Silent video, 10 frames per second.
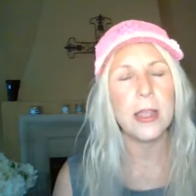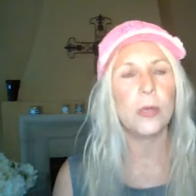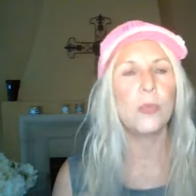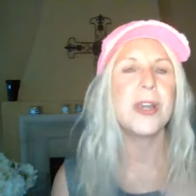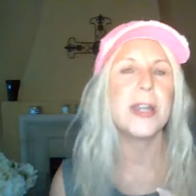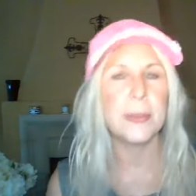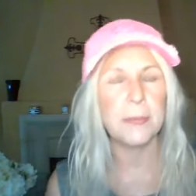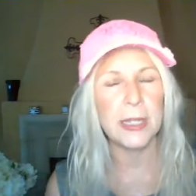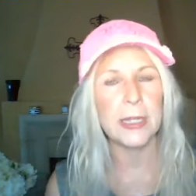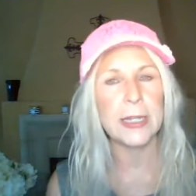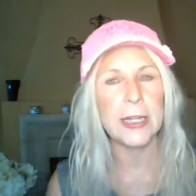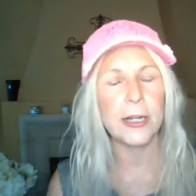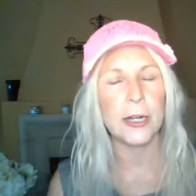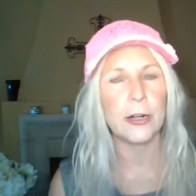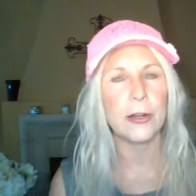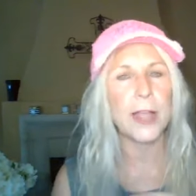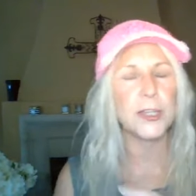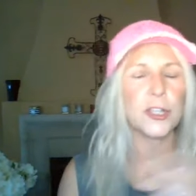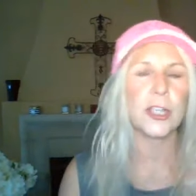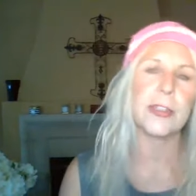What did he mean here? I
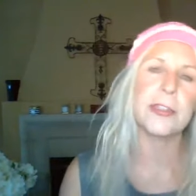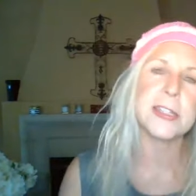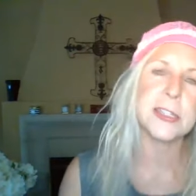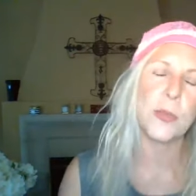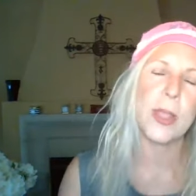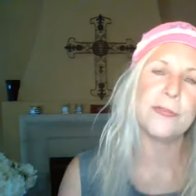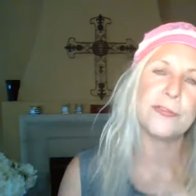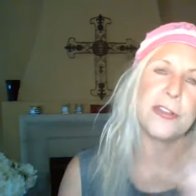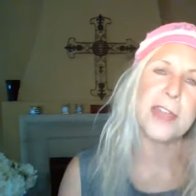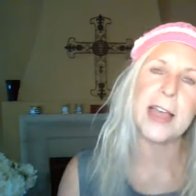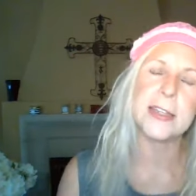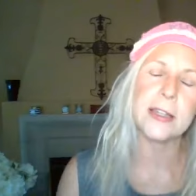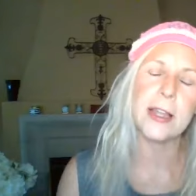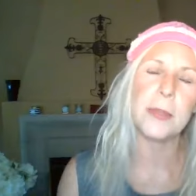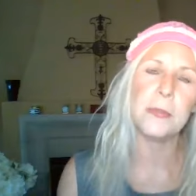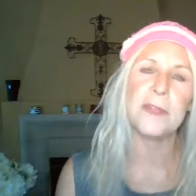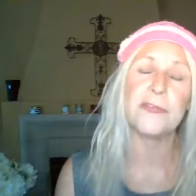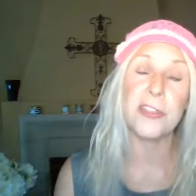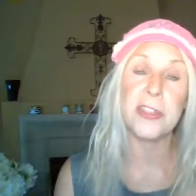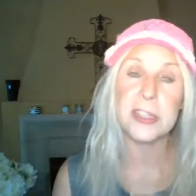took it this way for that time, but
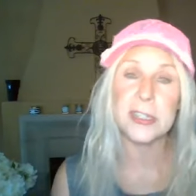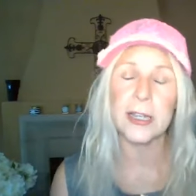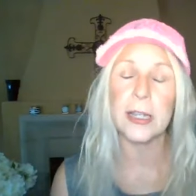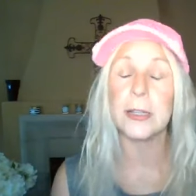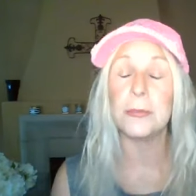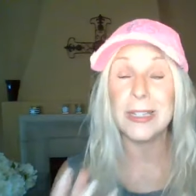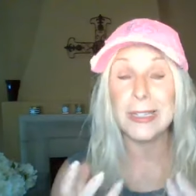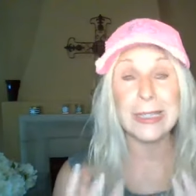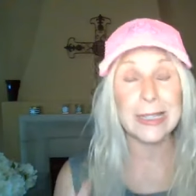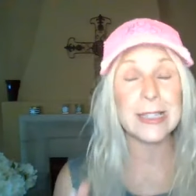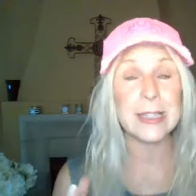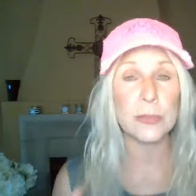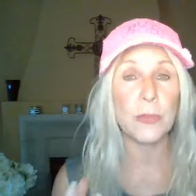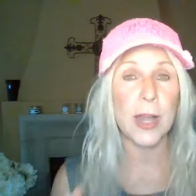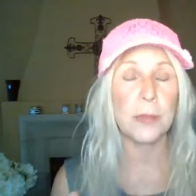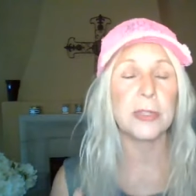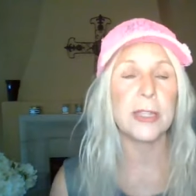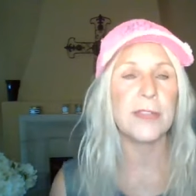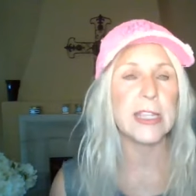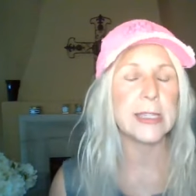for this time, this is what I
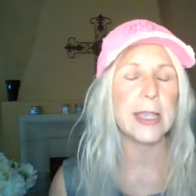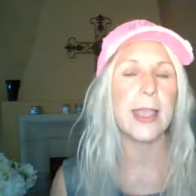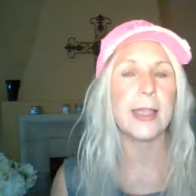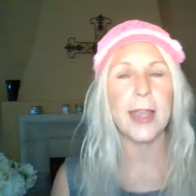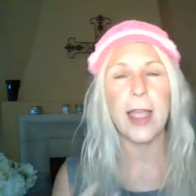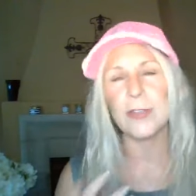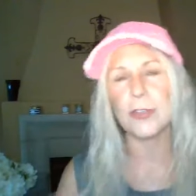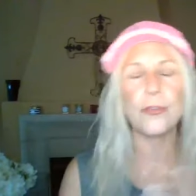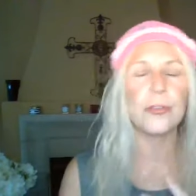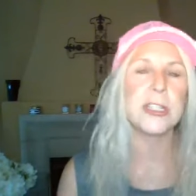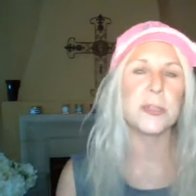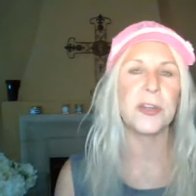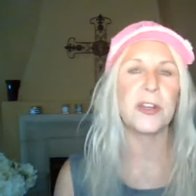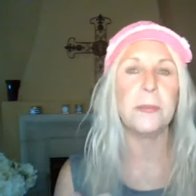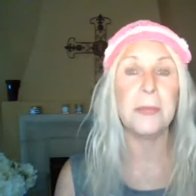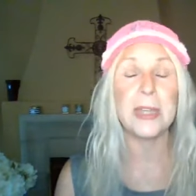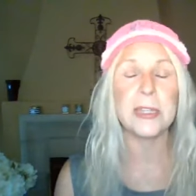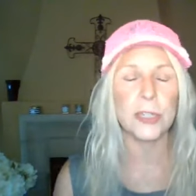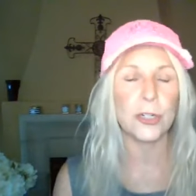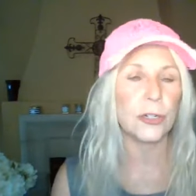believe he's saying and having the Holy Spirit
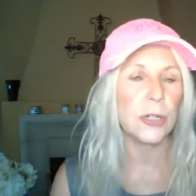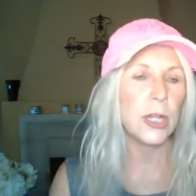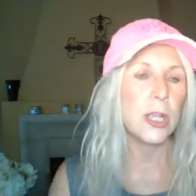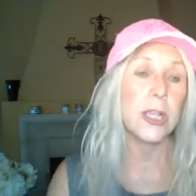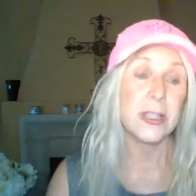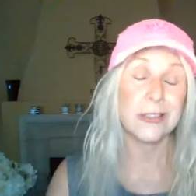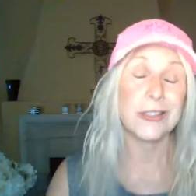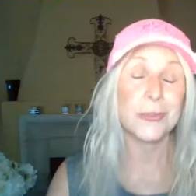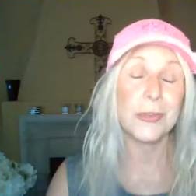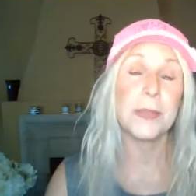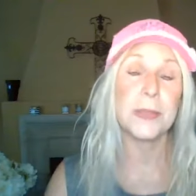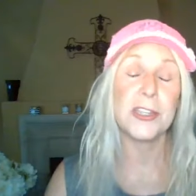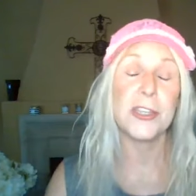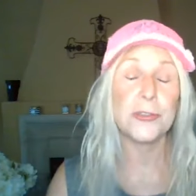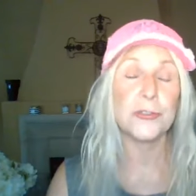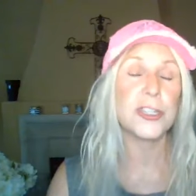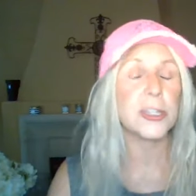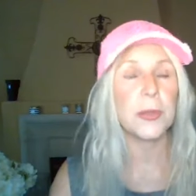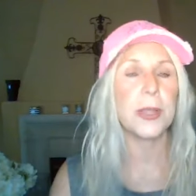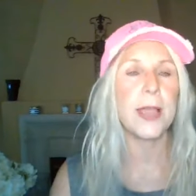minister. So it's really been huge.
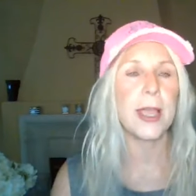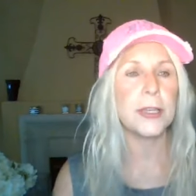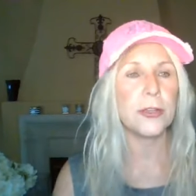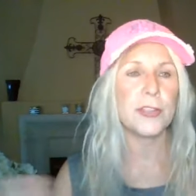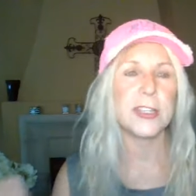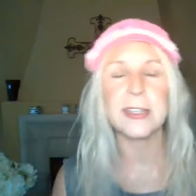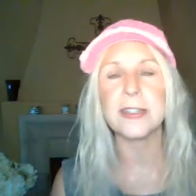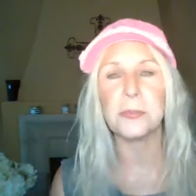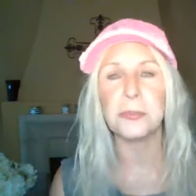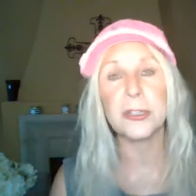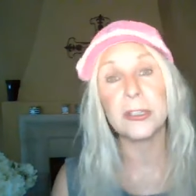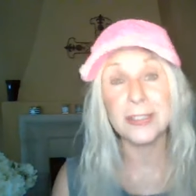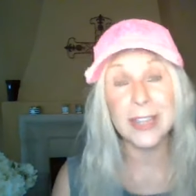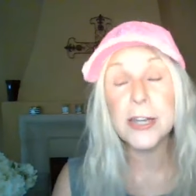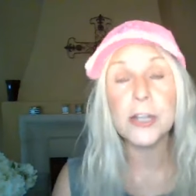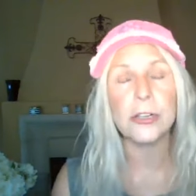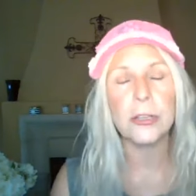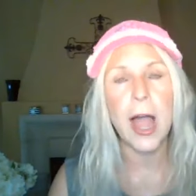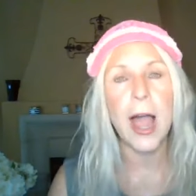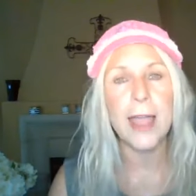So, anyway, I know this is a political
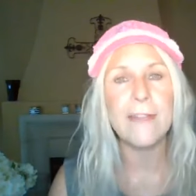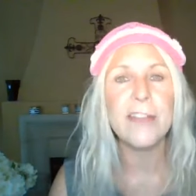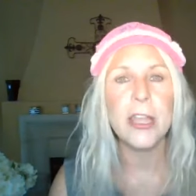live,